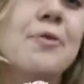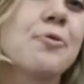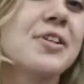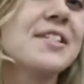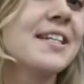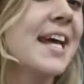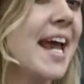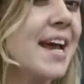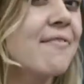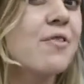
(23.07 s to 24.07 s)
words that
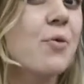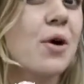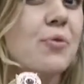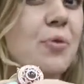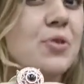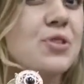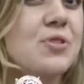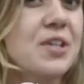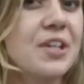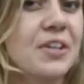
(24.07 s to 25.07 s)
everyone wants to
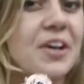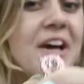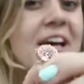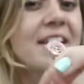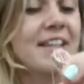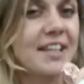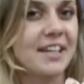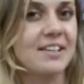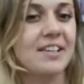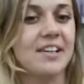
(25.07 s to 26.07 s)
hear. They are
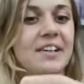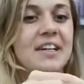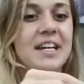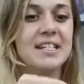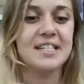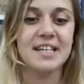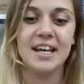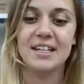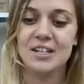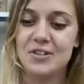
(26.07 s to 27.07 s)
there inside.
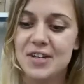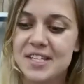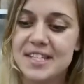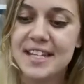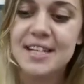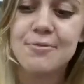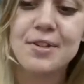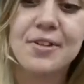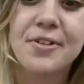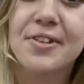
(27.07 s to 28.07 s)
You can see it with
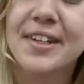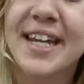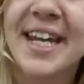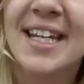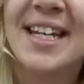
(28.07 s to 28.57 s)
your naked